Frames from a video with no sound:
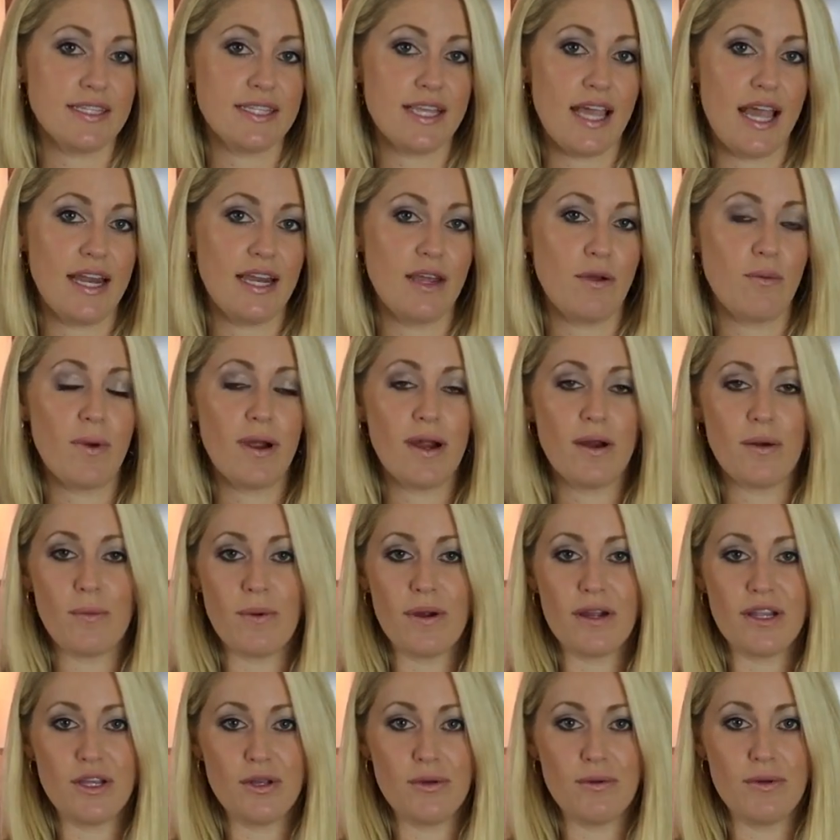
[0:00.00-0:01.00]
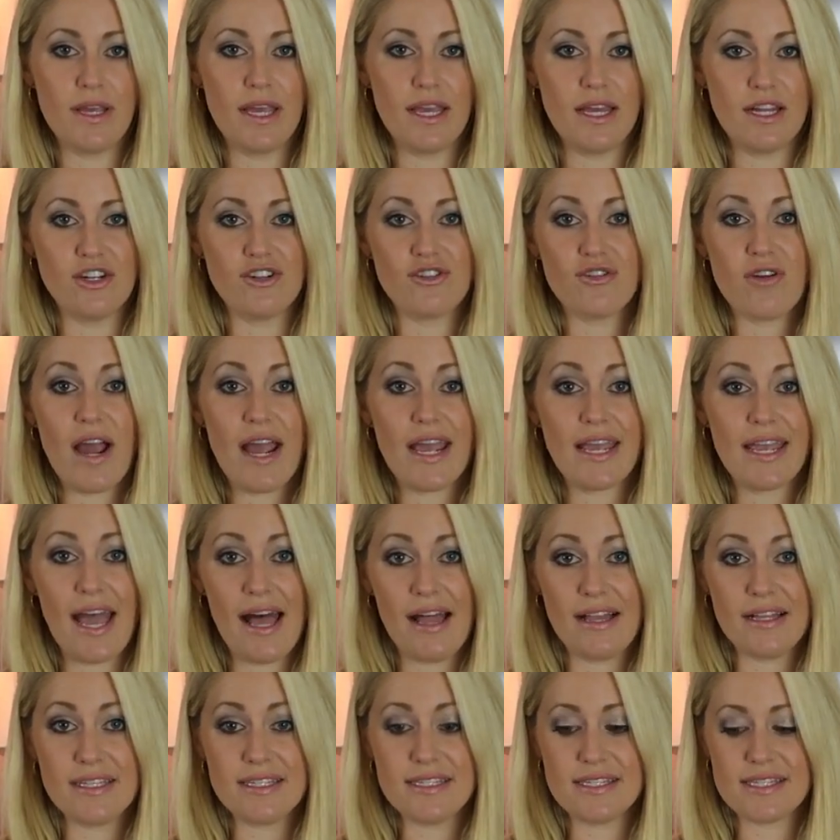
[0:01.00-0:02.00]
Anywhere where you get dry,
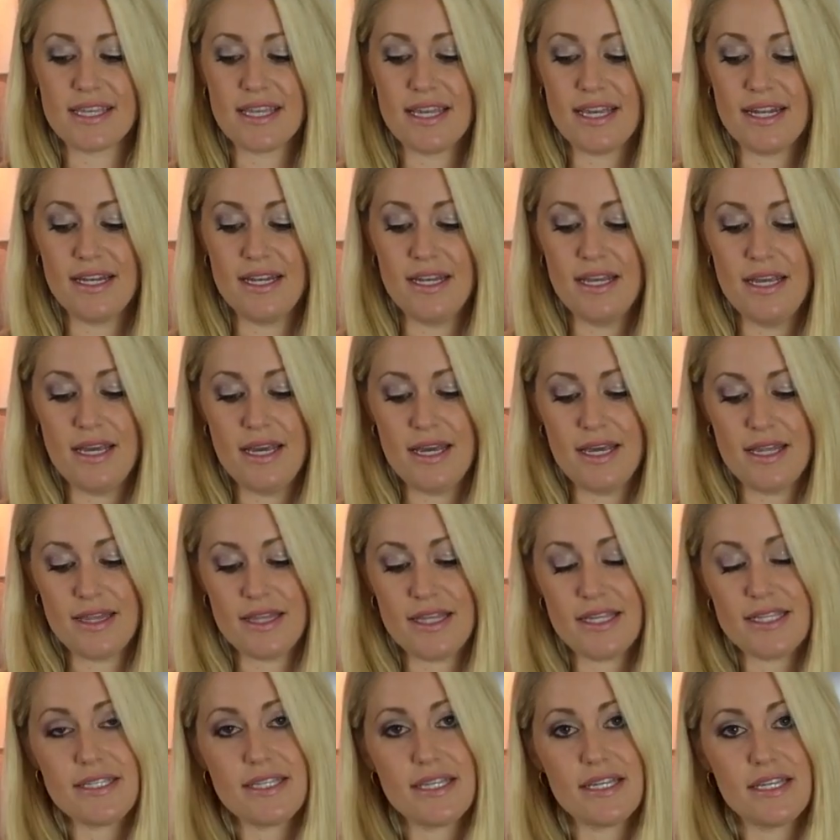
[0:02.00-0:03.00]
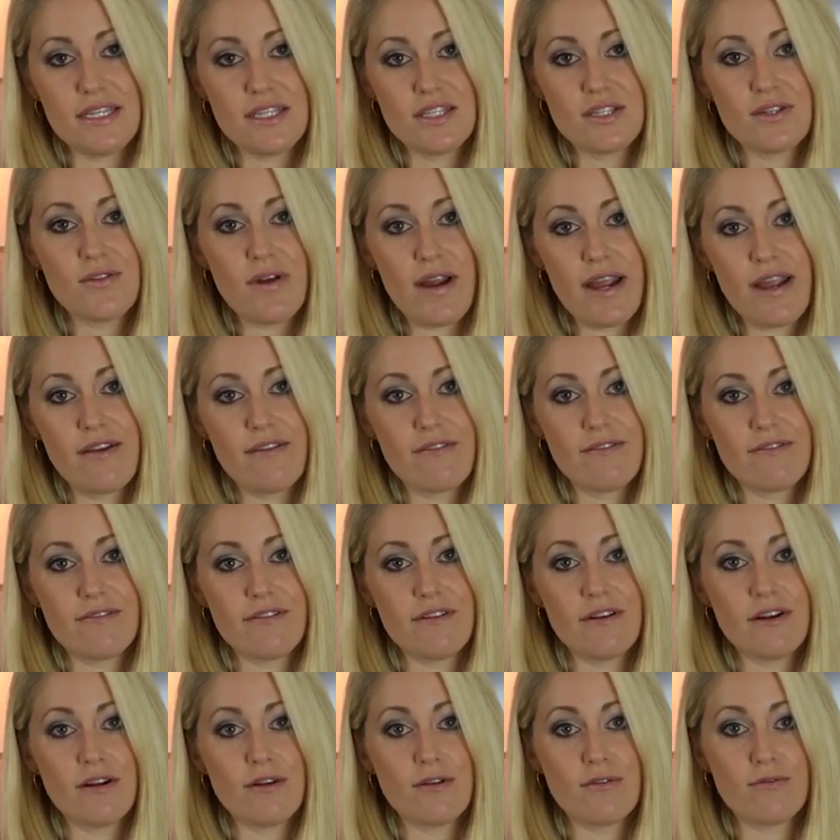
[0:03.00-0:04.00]
callous skin, this is great
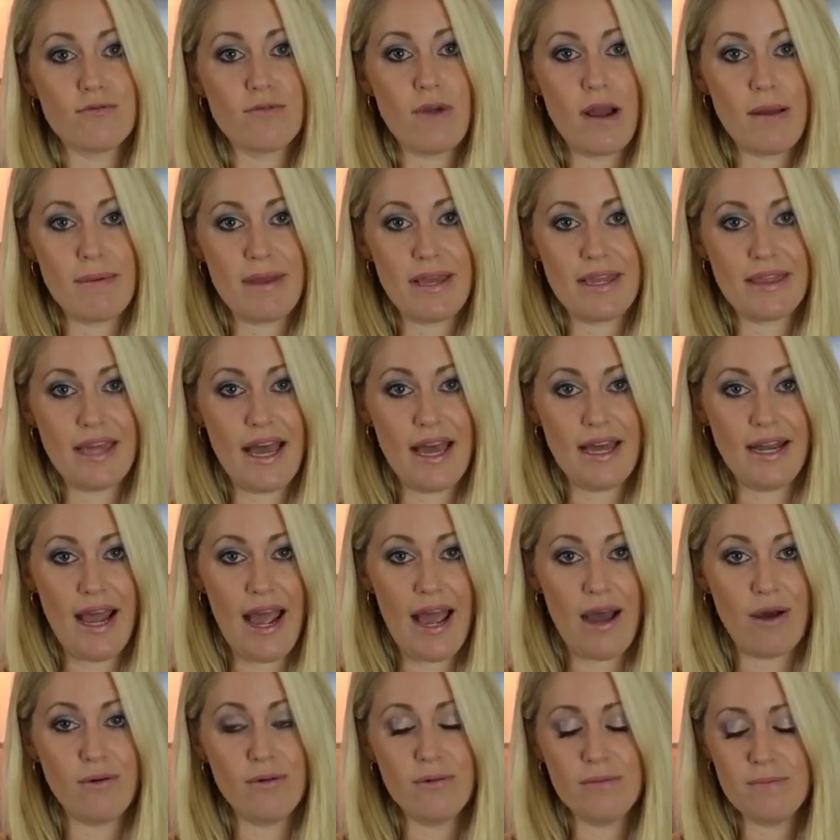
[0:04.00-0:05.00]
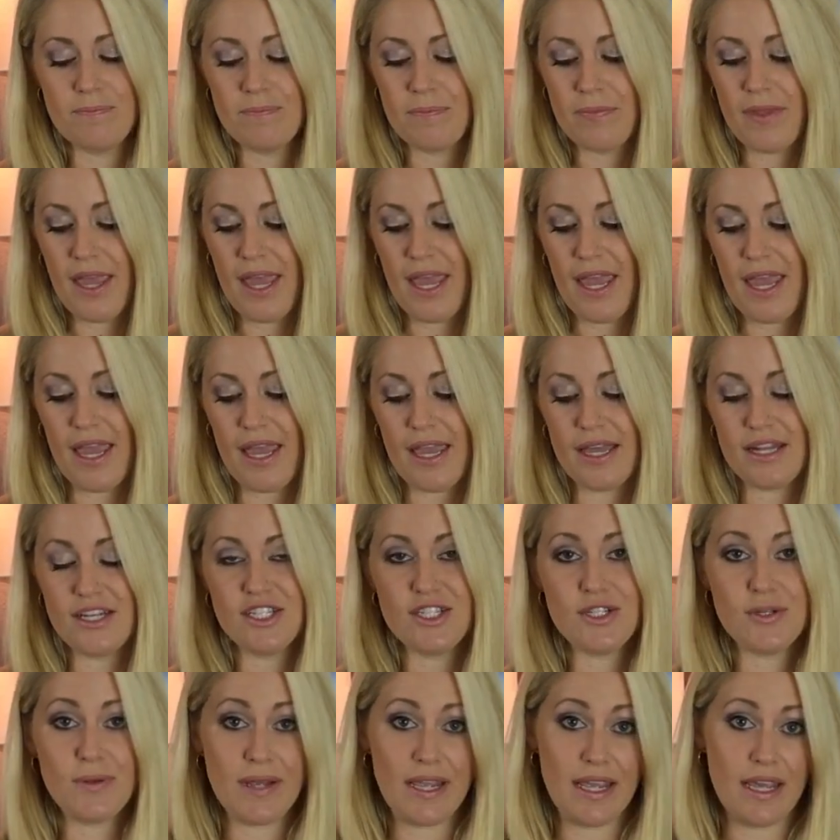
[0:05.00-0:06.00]
for rubbing that out and
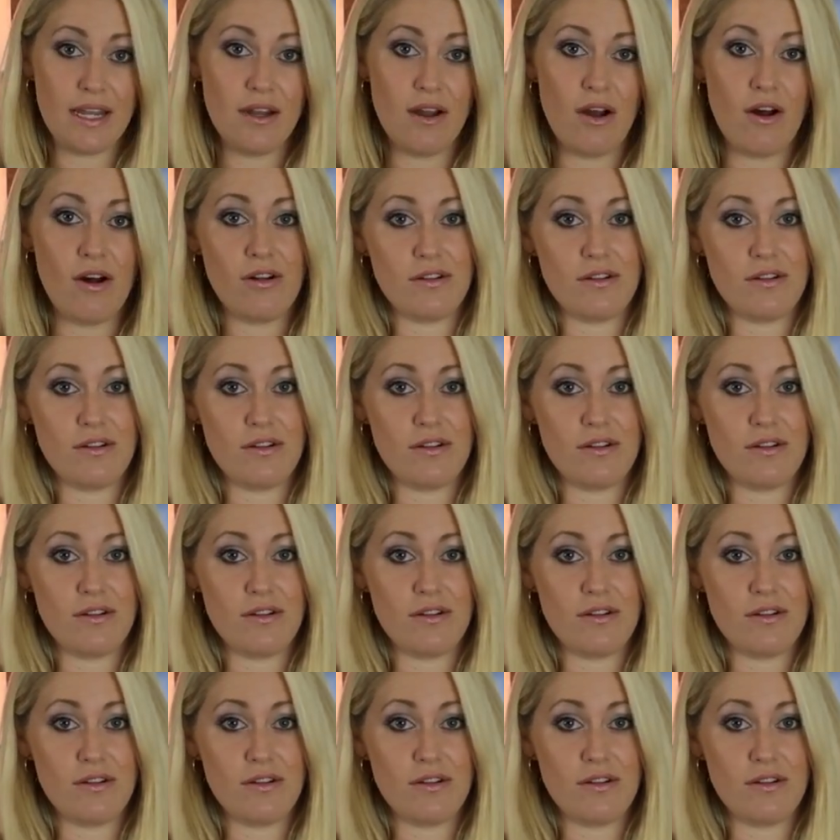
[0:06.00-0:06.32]
doing it all